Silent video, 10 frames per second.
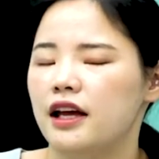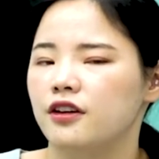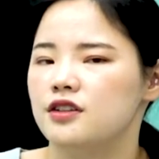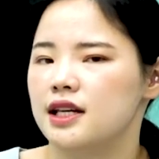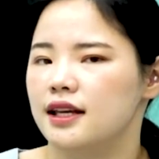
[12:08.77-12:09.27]

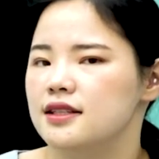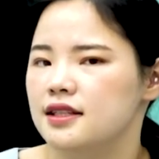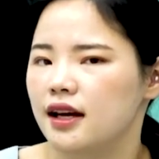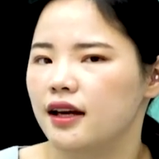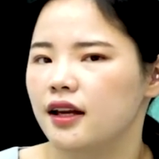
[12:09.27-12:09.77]
energy
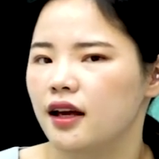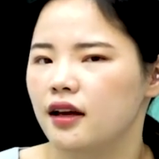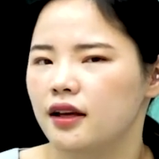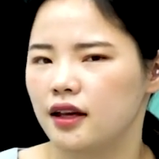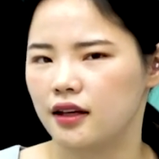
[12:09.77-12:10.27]
inside,
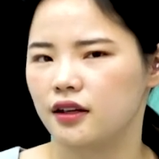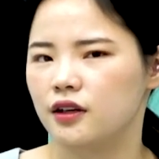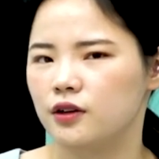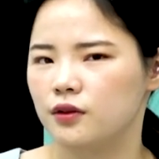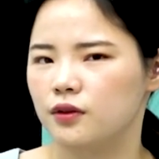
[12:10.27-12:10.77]
can
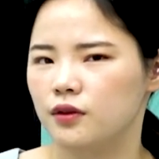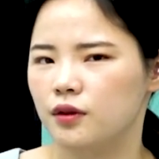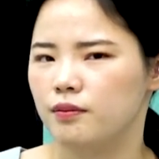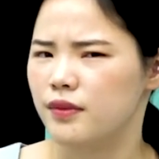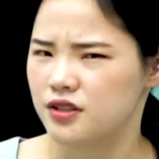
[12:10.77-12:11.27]
you
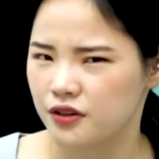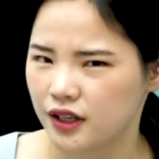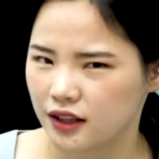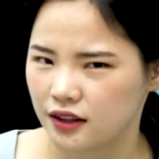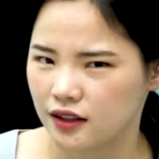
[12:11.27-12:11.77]
measure
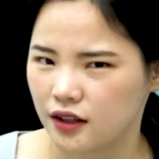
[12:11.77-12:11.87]
it?